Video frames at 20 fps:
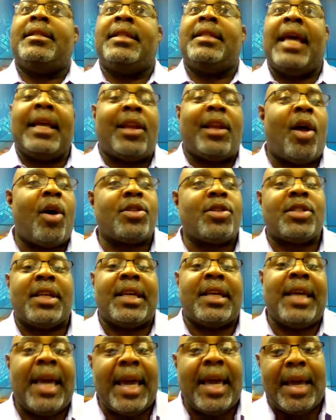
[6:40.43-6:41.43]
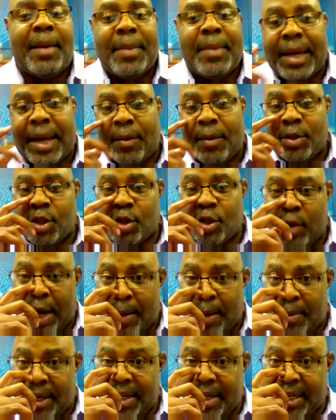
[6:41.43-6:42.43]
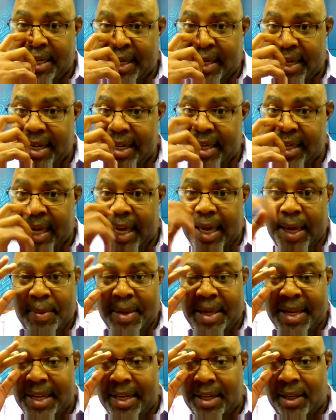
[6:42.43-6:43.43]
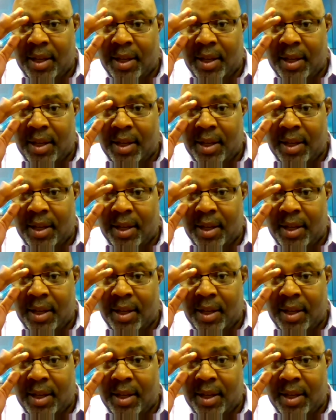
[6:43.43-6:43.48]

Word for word: they lost a game and they were scrambling to get a game. And it